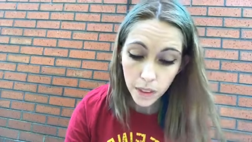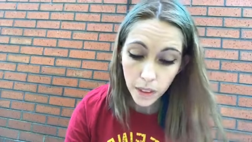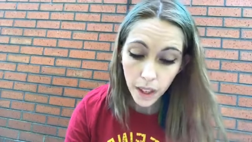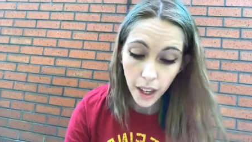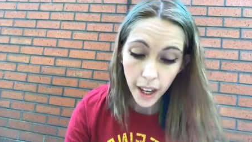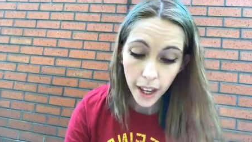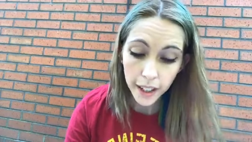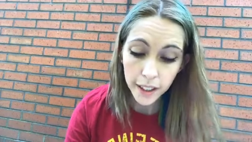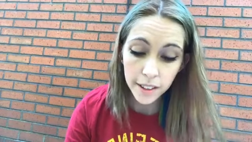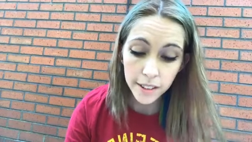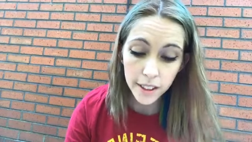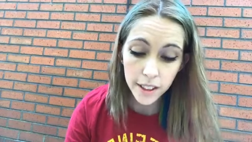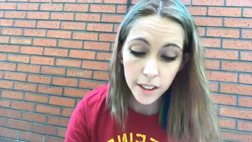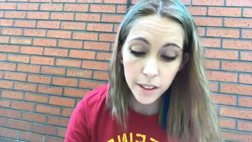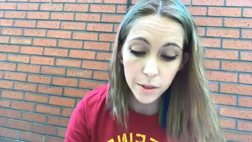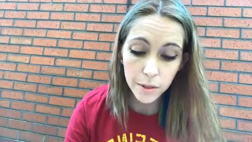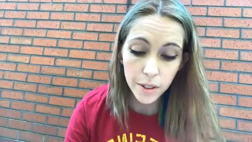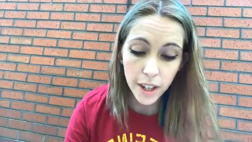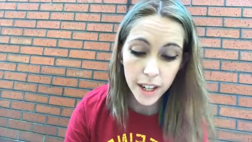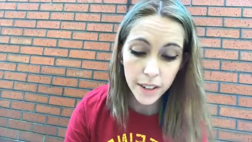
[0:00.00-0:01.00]
Uh, consider
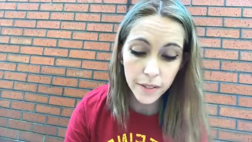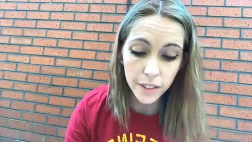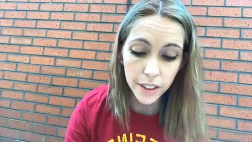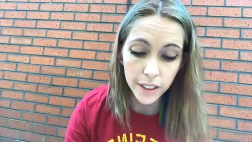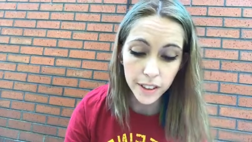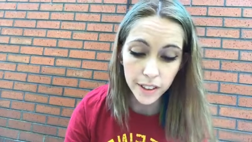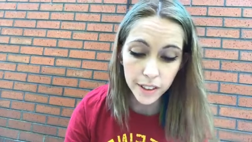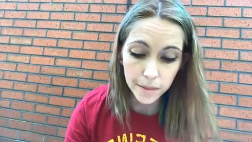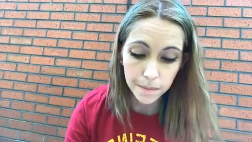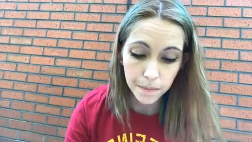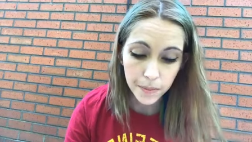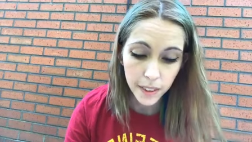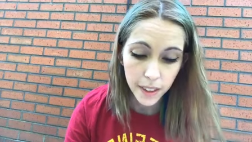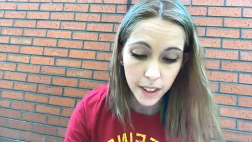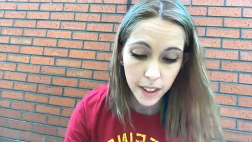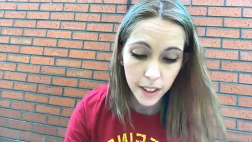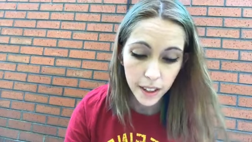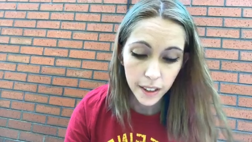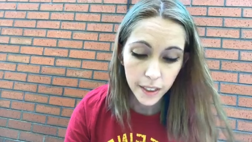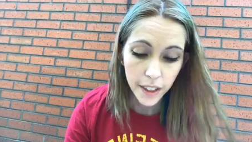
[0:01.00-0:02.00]
the ravens.
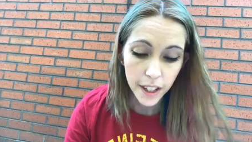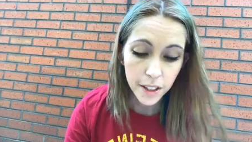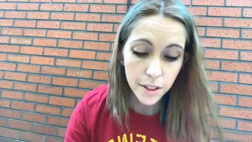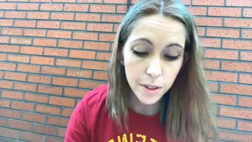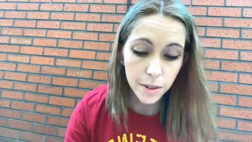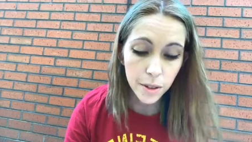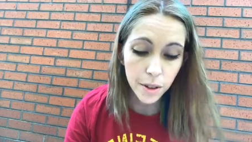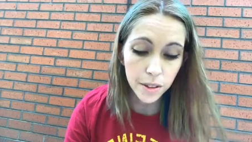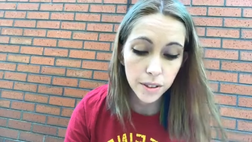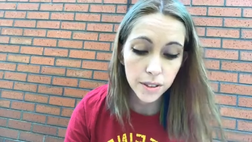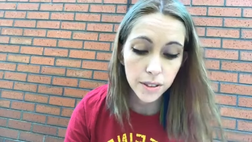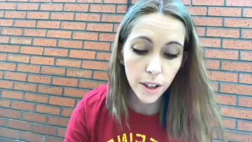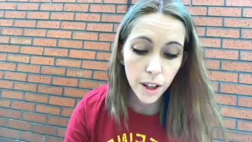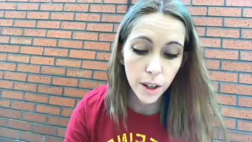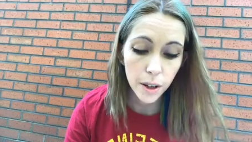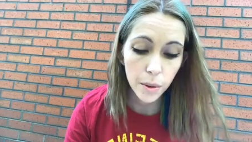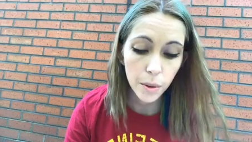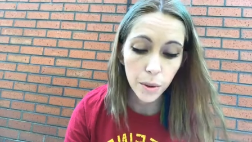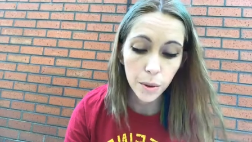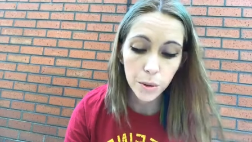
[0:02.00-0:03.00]
They do not
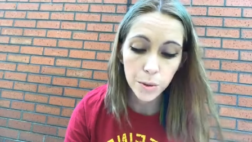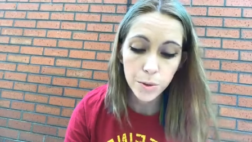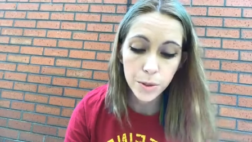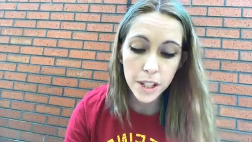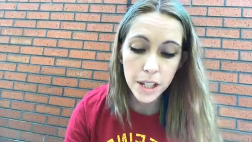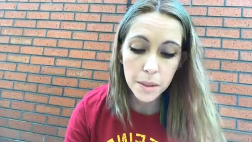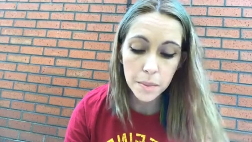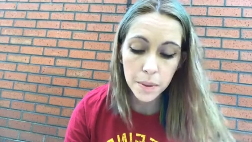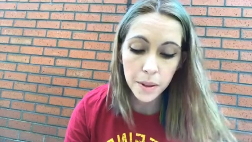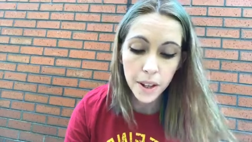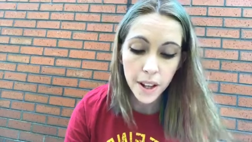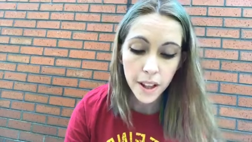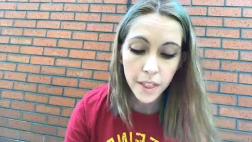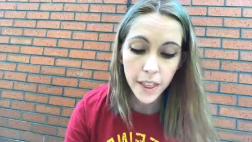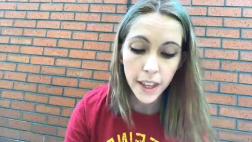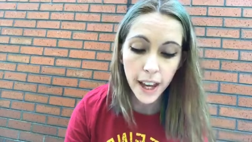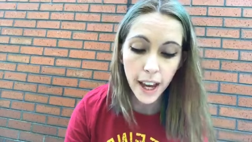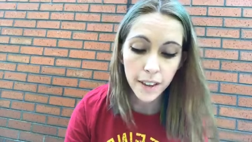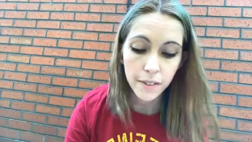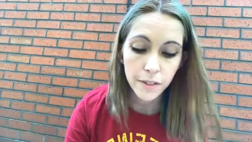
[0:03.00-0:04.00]
sow or reap,
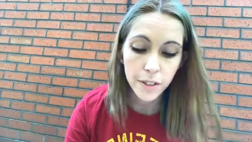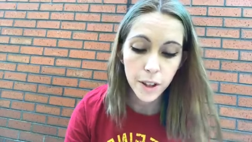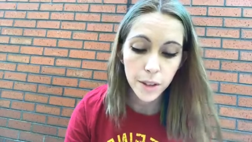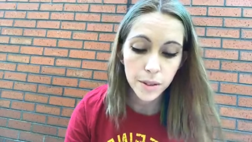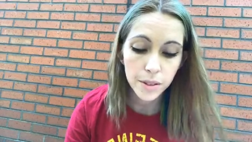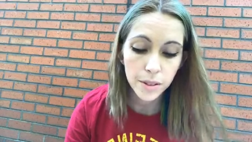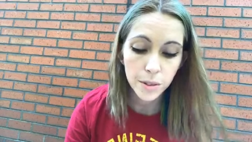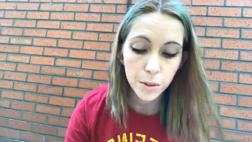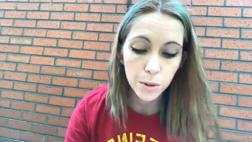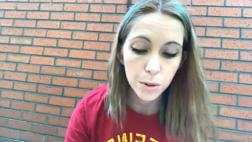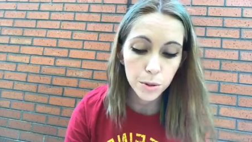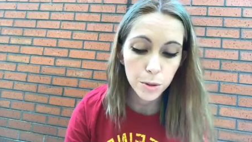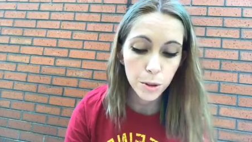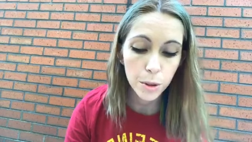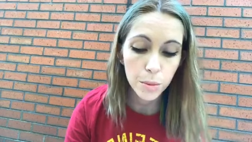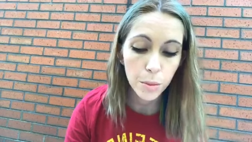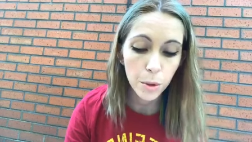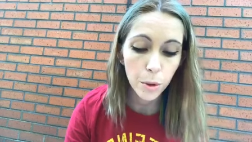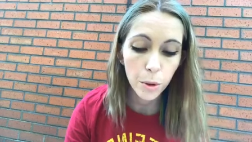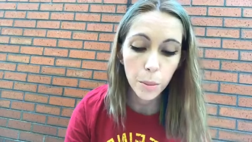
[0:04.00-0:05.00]
they have no
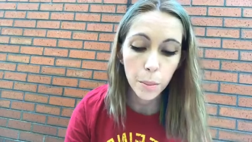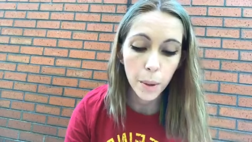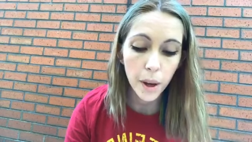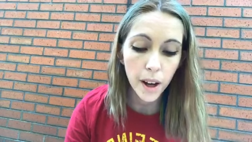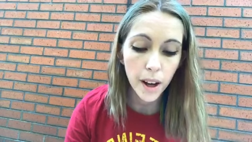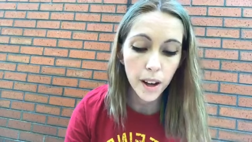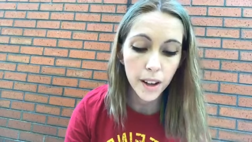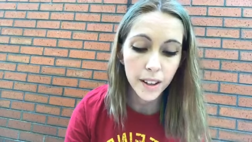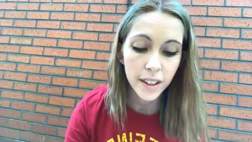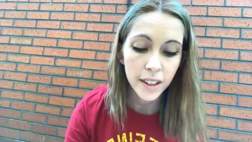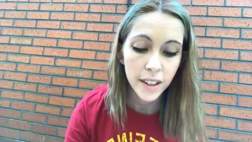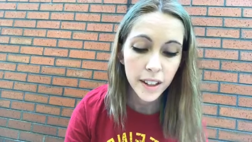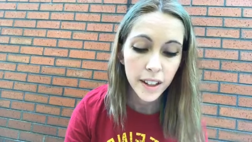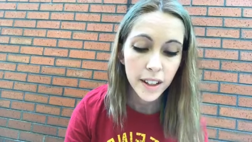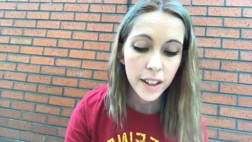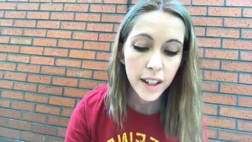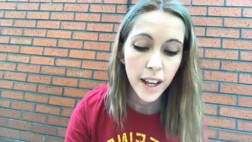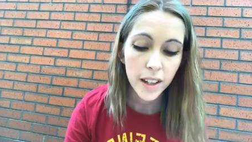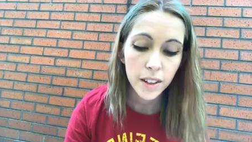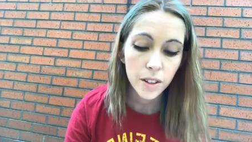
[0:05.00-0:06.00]
storeroom or barn,
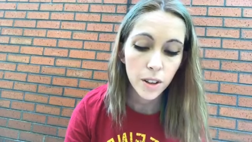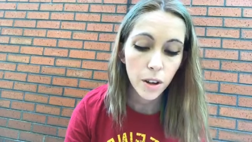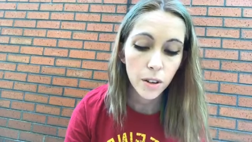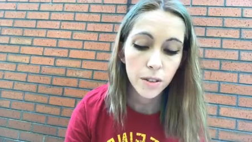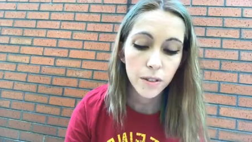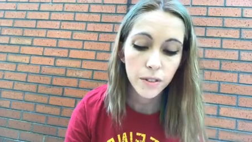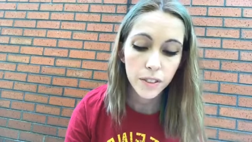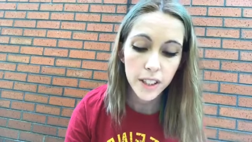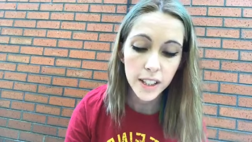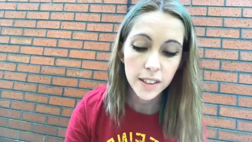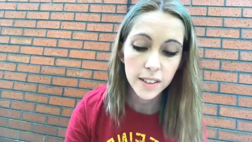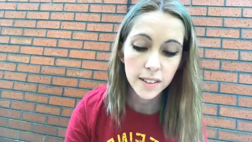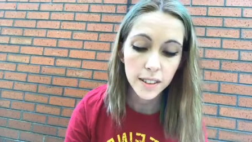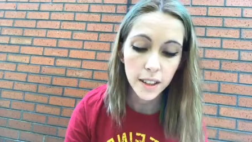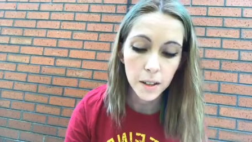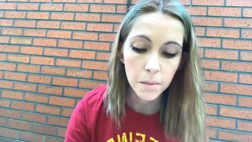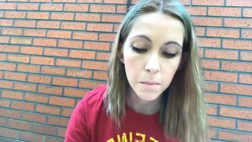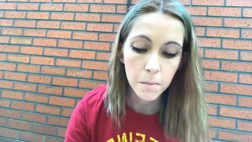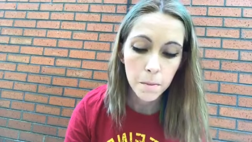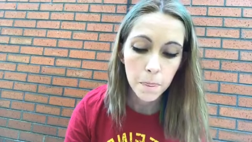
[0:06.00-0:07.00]
yet God feeds
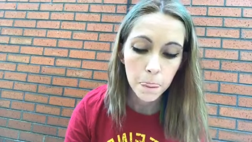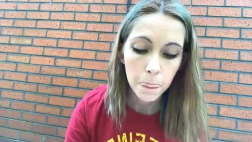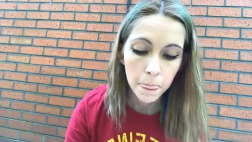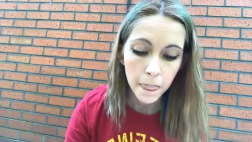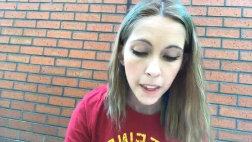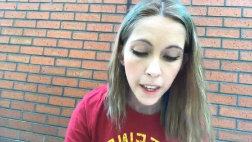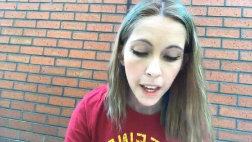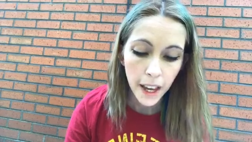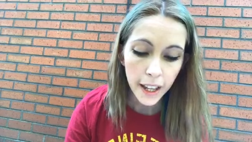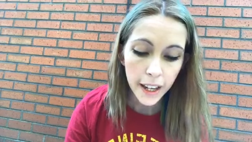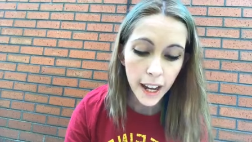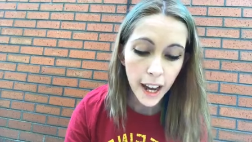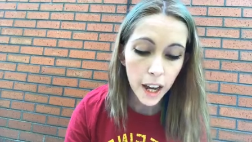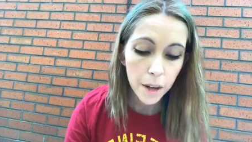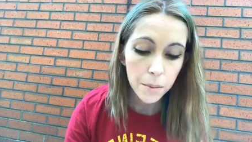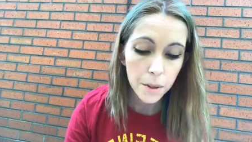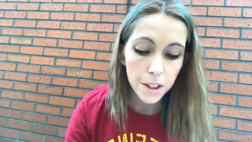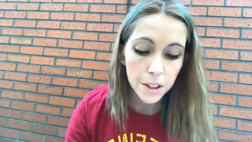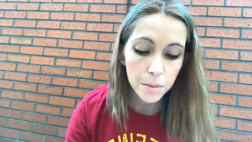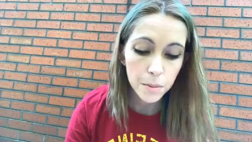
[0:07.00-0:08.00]
them. And how
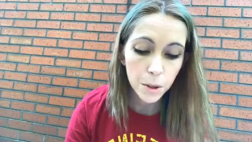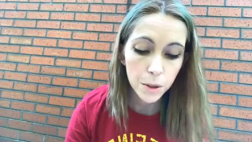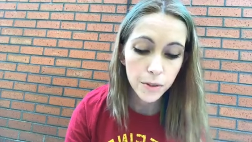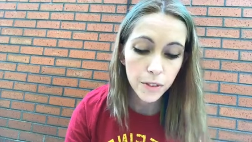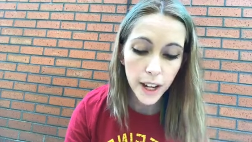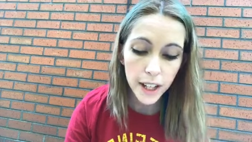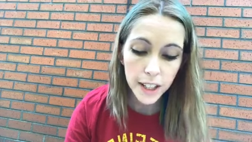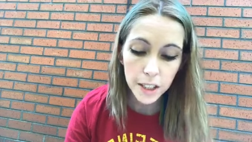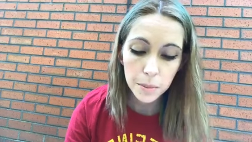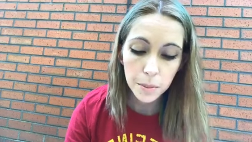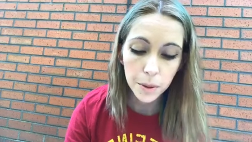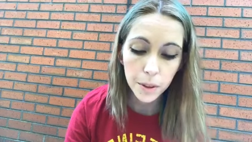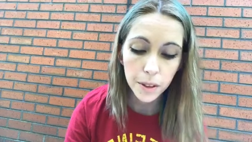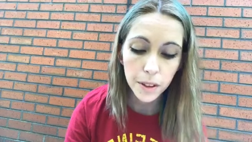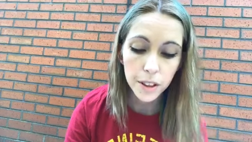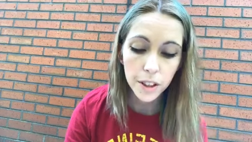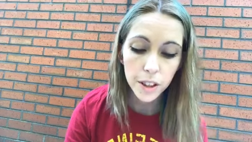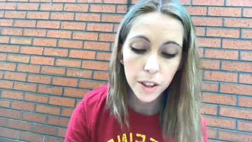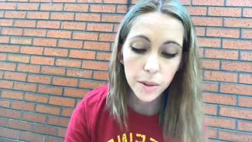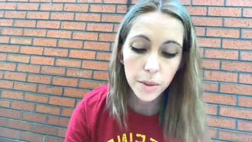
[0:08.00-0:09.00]
much more
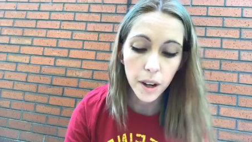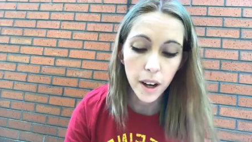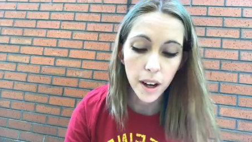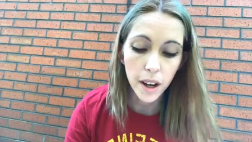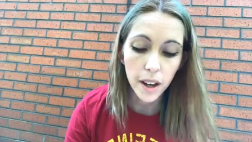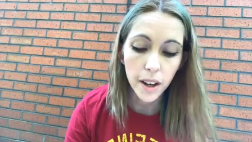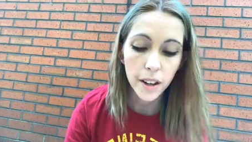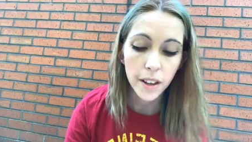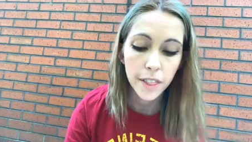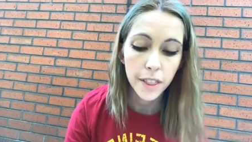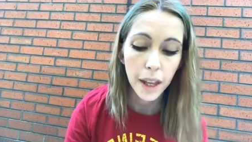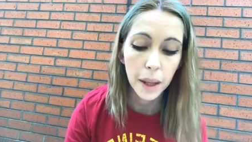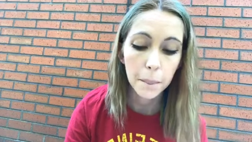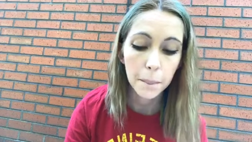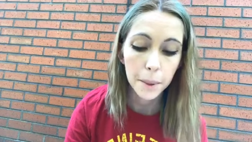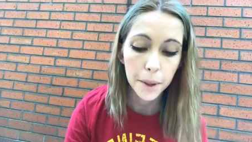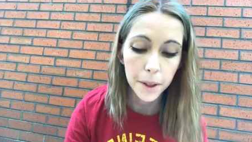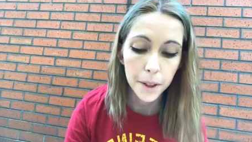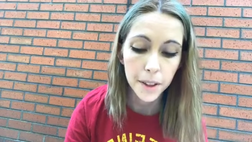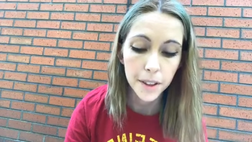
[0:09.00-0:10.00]
valuable you are than
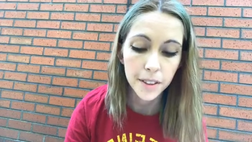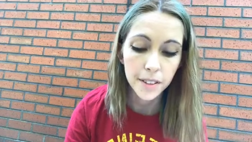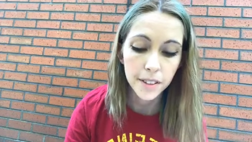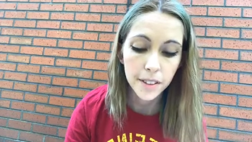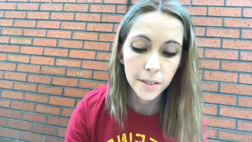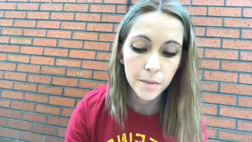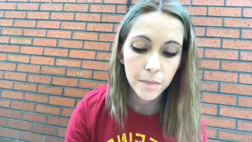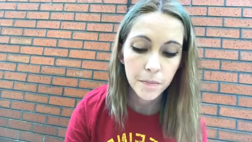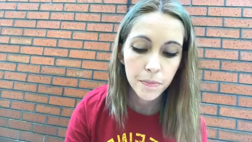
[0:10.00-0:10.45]
birds.